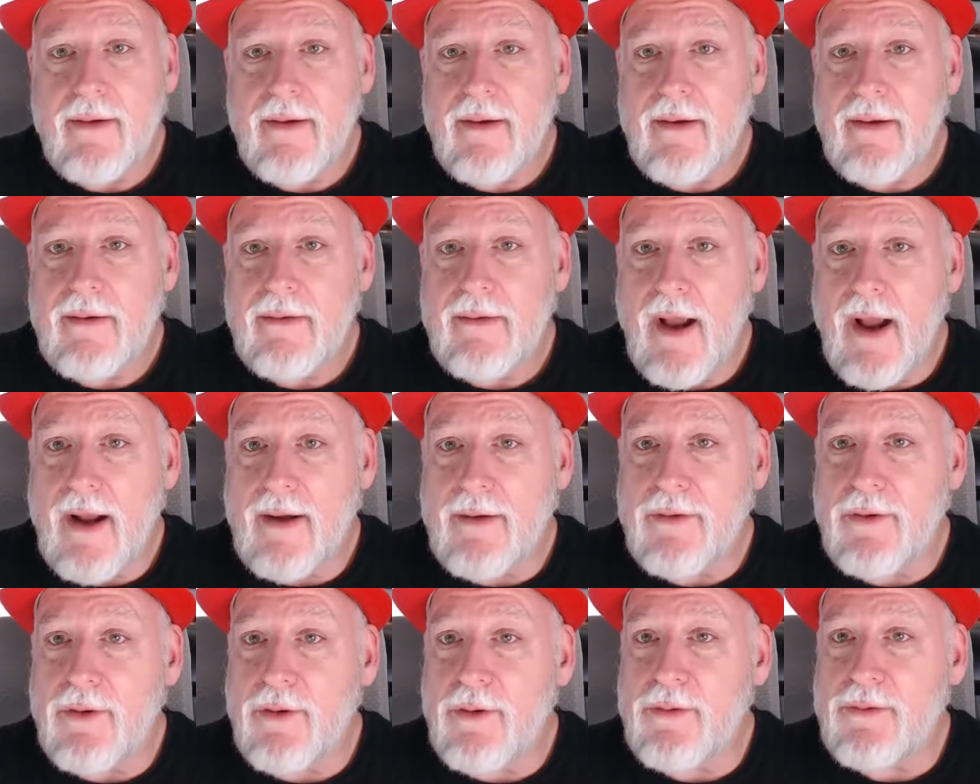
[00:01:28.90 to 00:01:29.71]

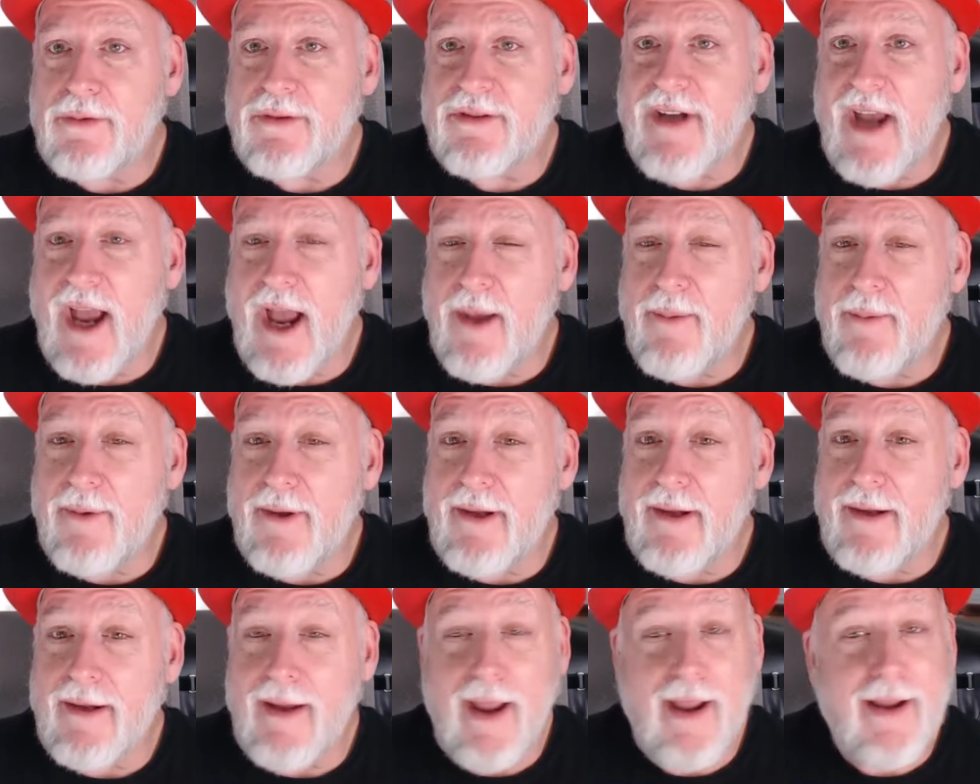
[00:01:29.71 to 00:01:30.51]
Not too
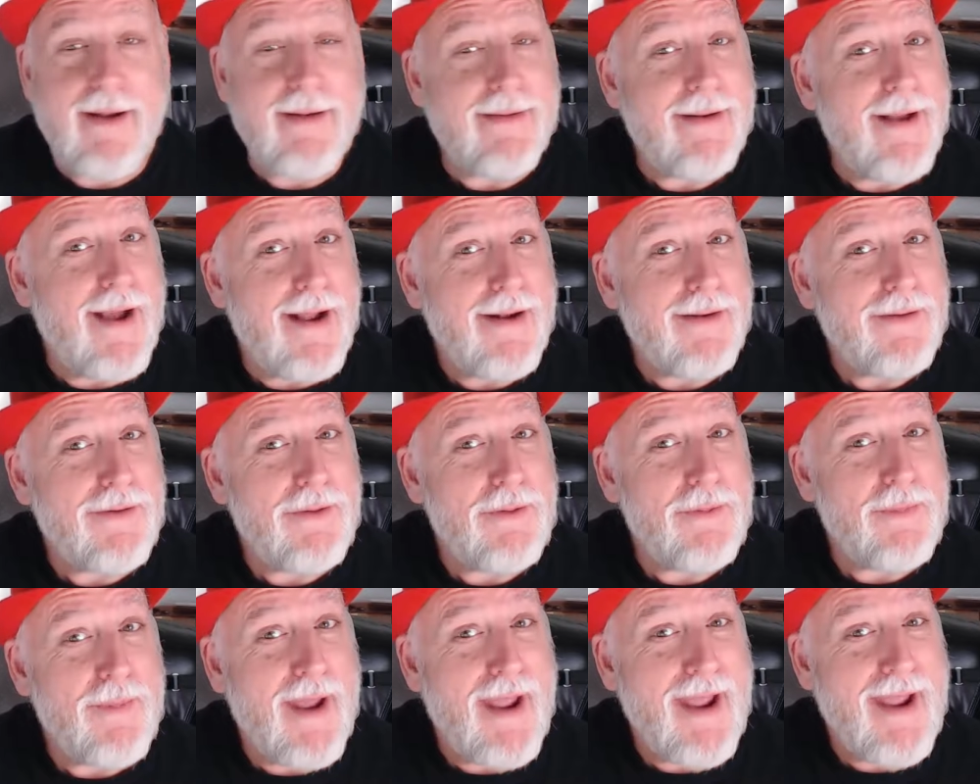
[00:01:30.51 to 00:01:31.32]
shabby and not
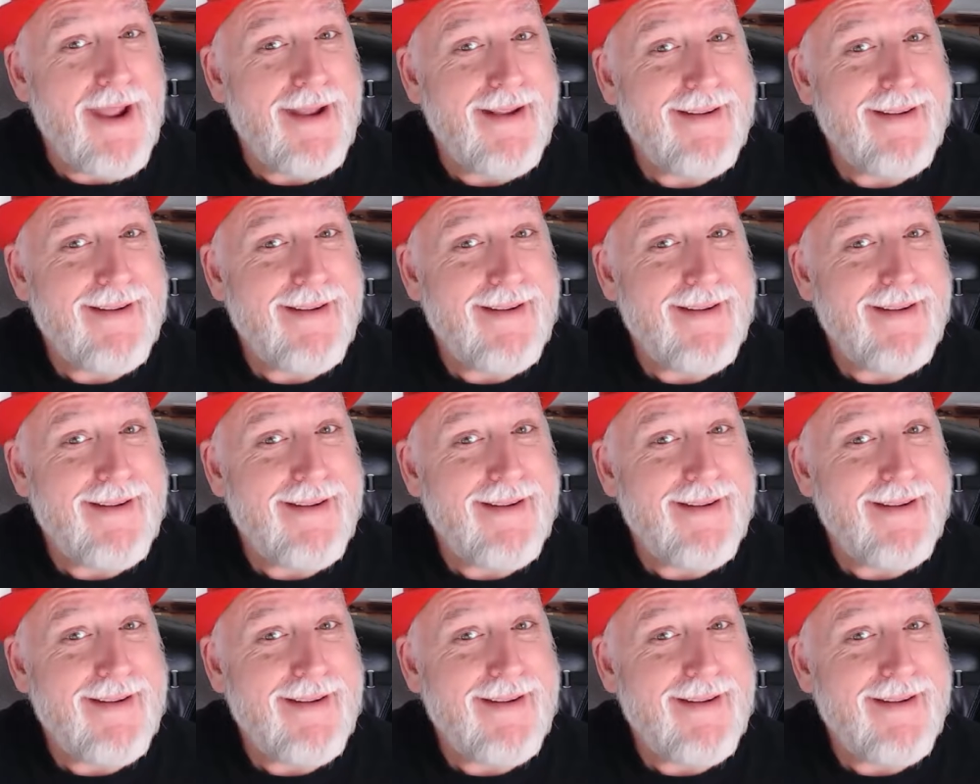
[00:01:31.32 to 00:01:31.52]
too bad.